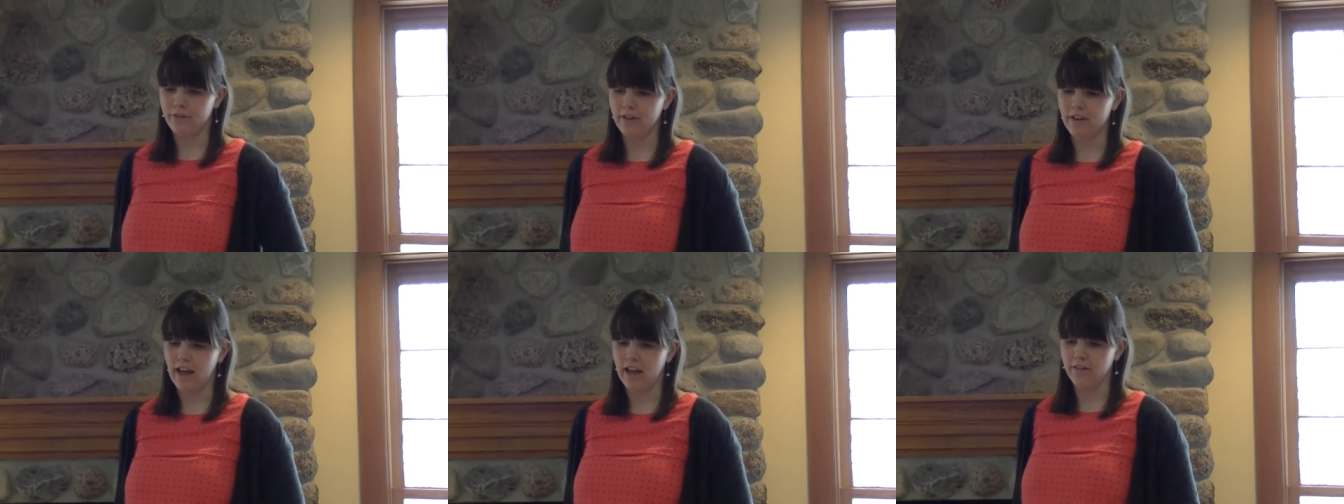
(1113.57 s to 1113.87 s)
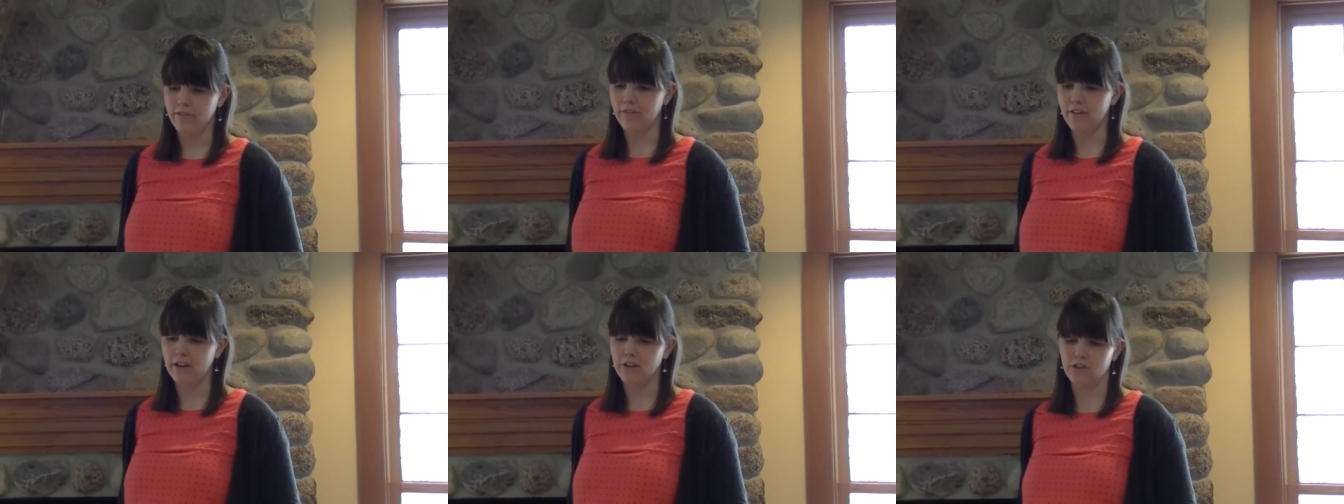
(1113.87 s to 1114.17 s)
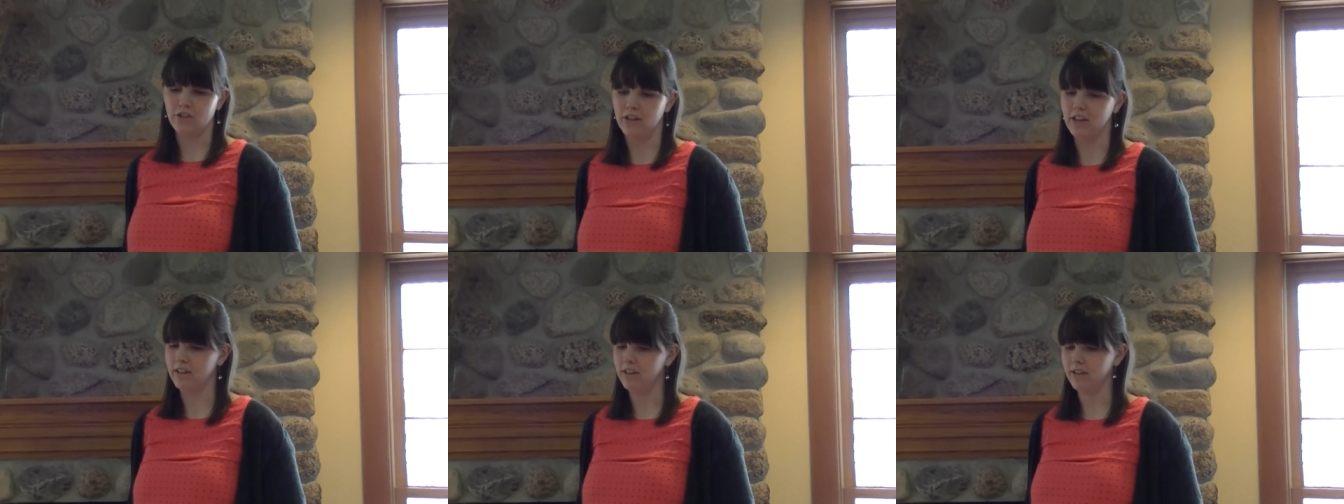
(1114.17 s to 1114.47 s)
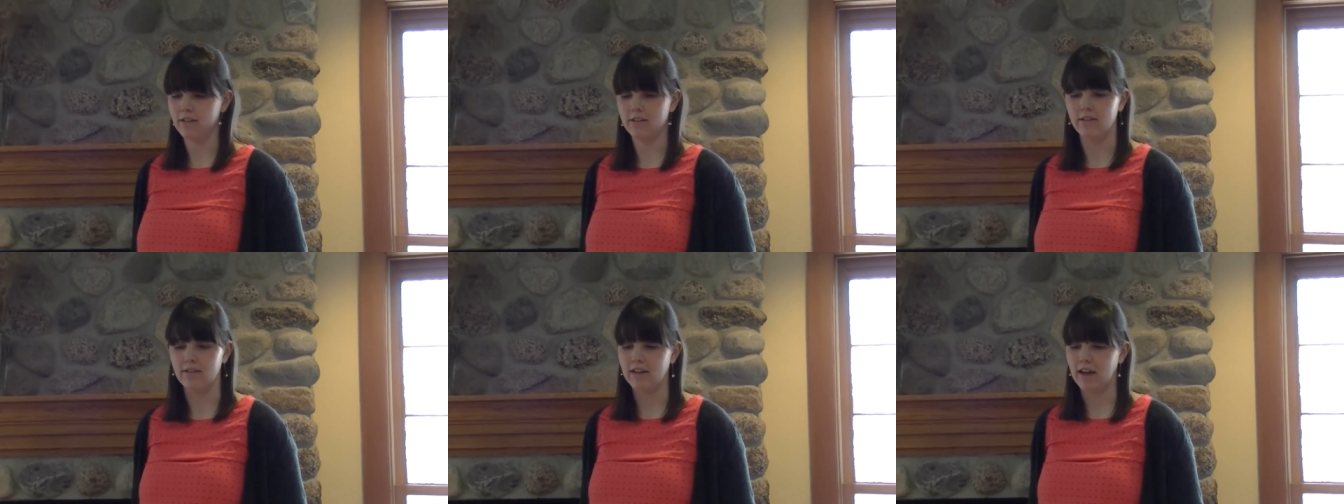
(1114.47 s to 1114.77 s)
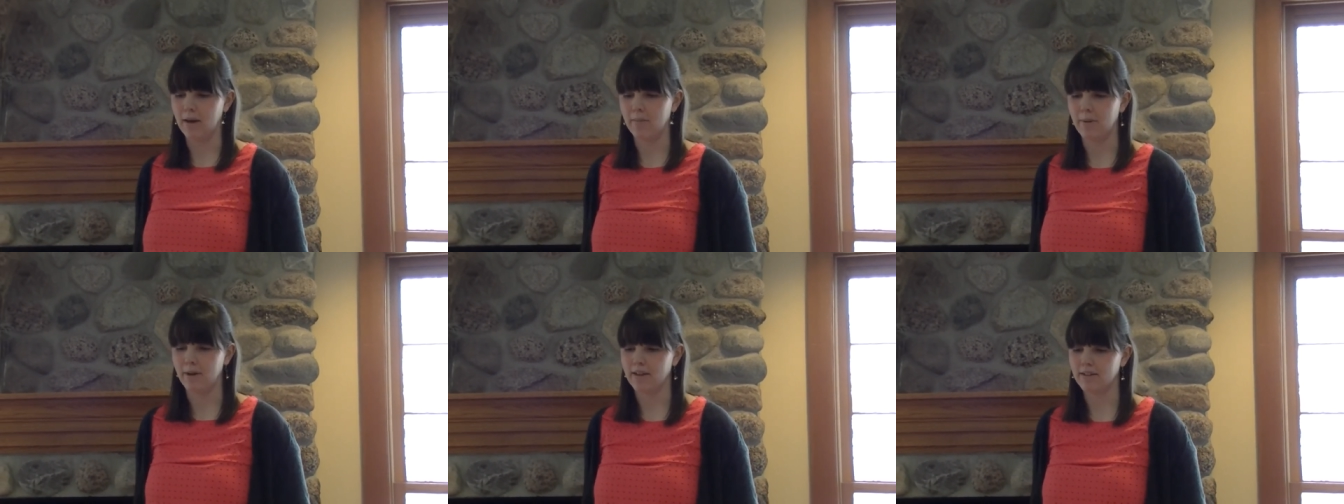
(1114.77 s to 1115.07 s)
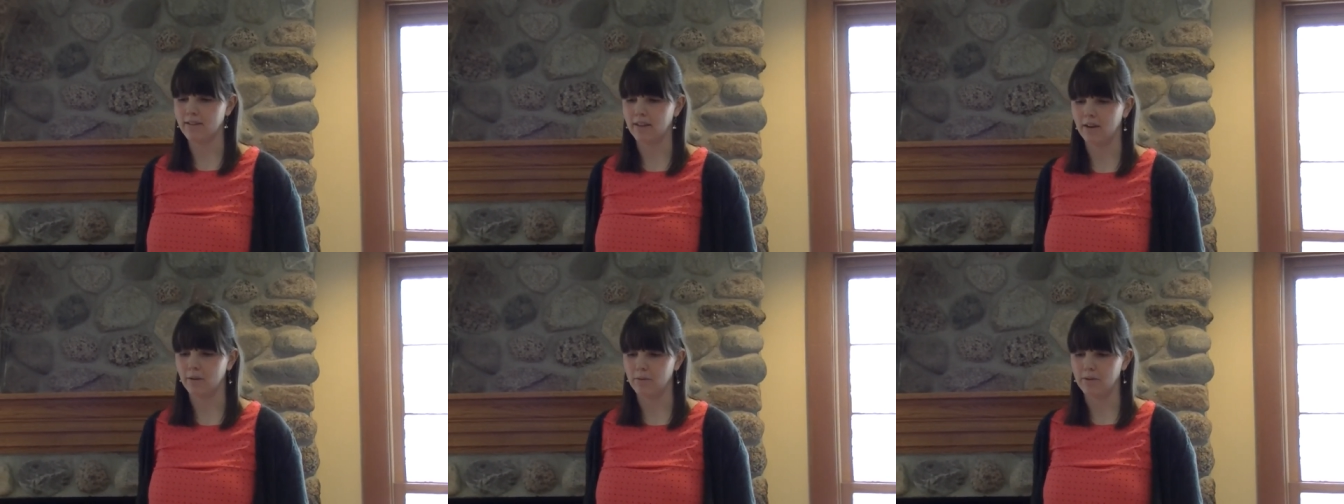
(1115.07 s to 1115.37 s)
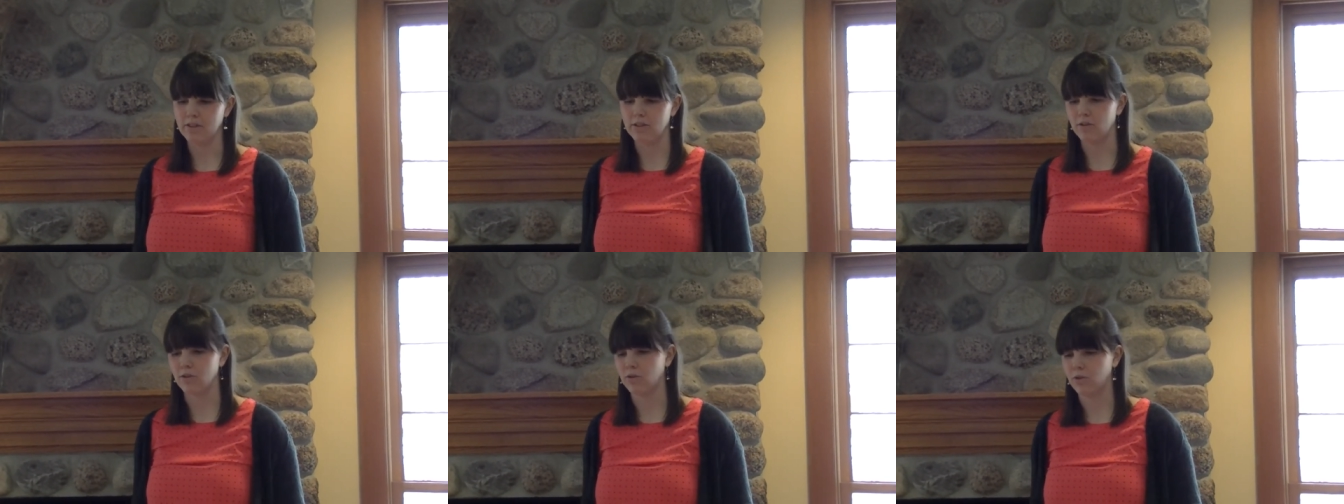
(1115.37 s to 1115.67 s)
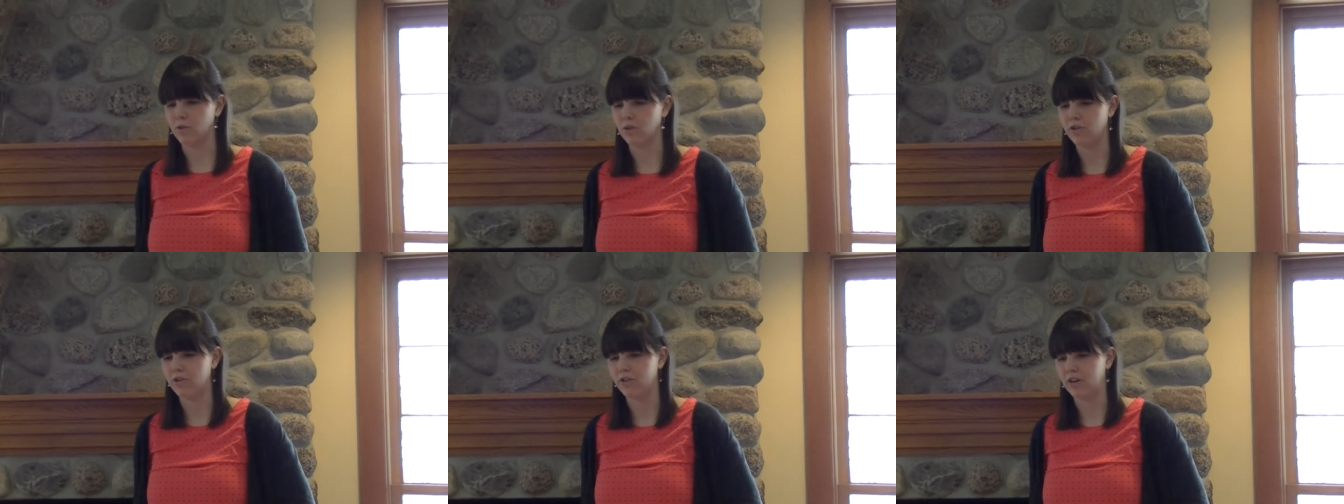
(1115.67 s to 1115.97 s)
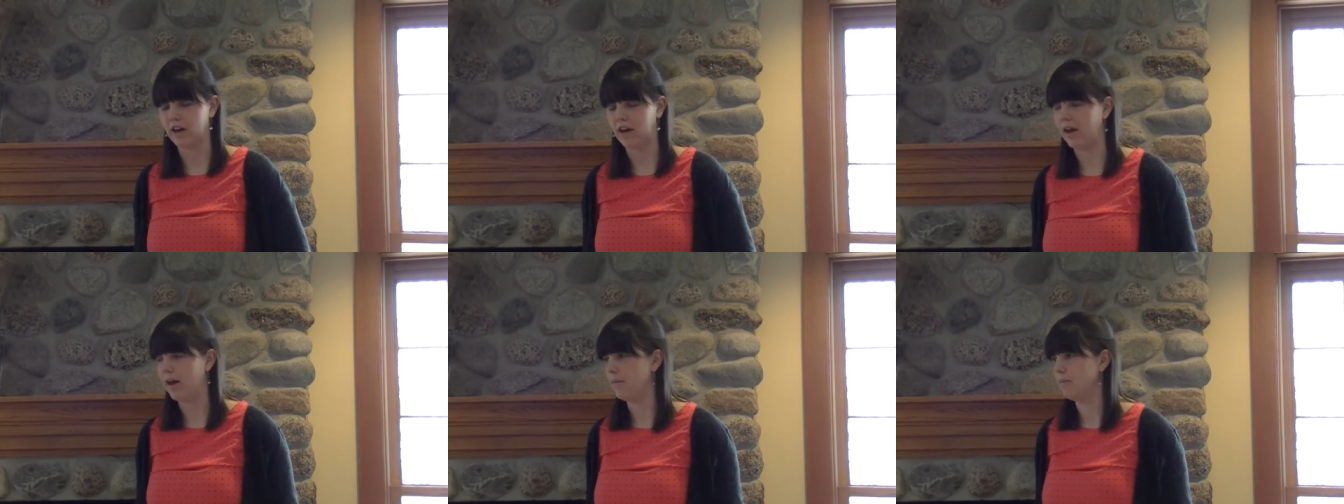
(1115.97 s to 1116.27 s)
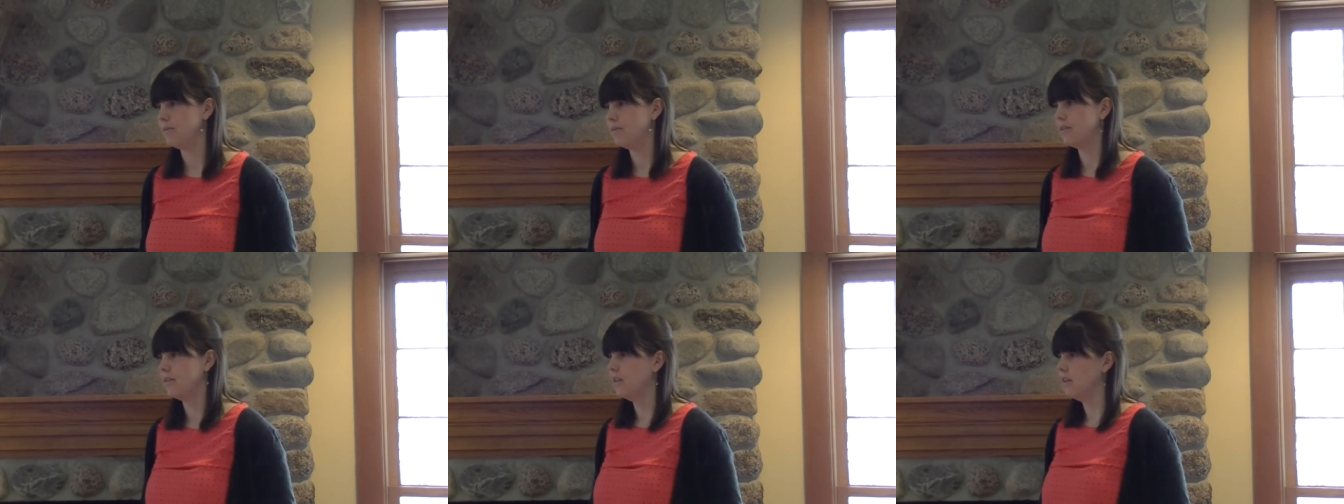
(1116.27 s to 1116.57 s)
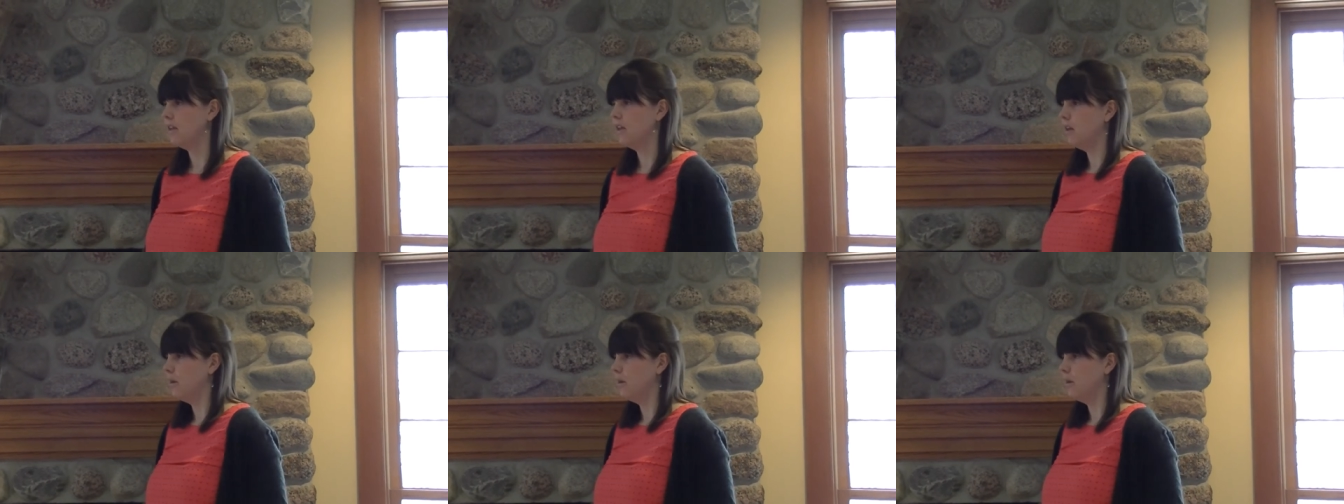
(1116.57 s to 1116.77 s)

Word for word: nonfiction topics like winter storage crops,